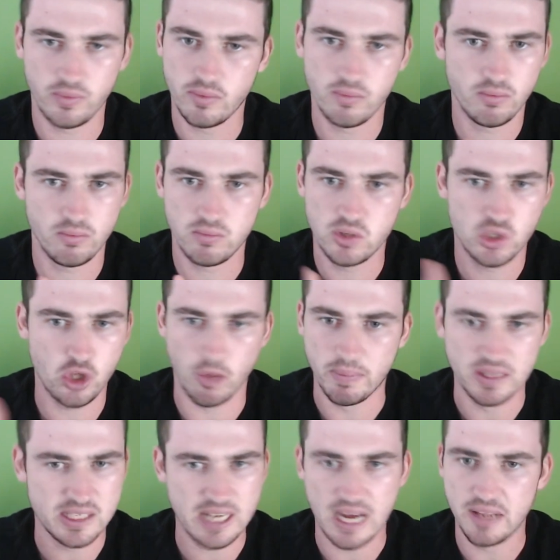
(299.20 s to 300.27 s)
stop and
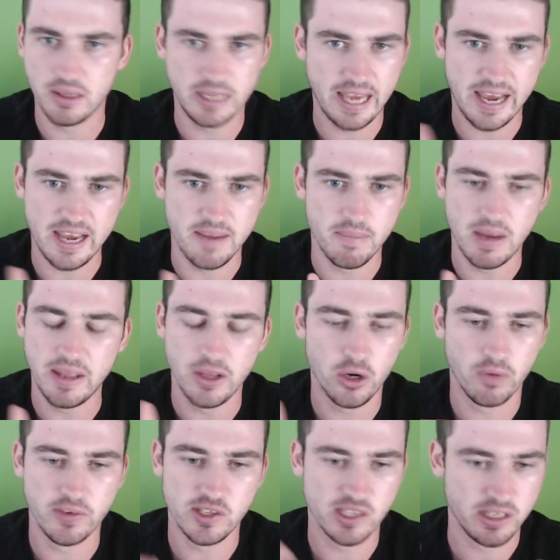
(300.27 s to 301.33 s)
start the game, and then
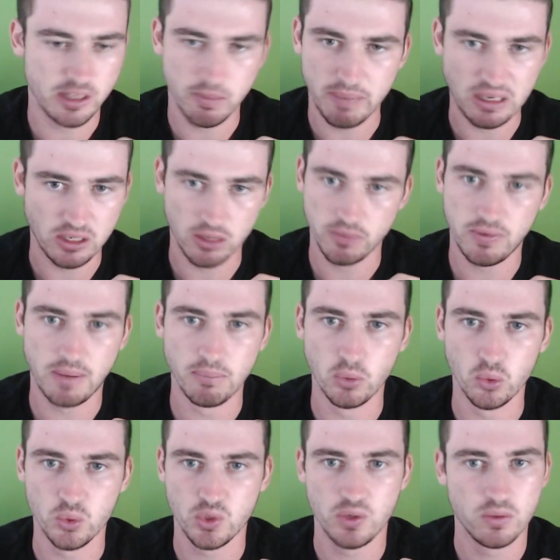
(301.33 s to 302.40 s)
obviously the bunker
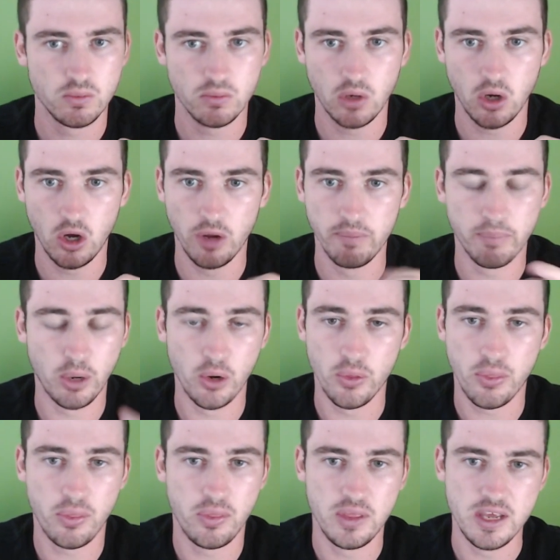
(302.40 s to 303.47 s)
fumbles on
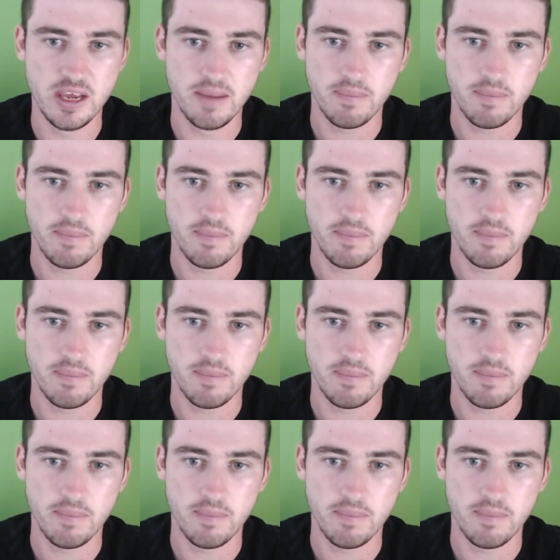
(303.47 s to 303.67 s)
both the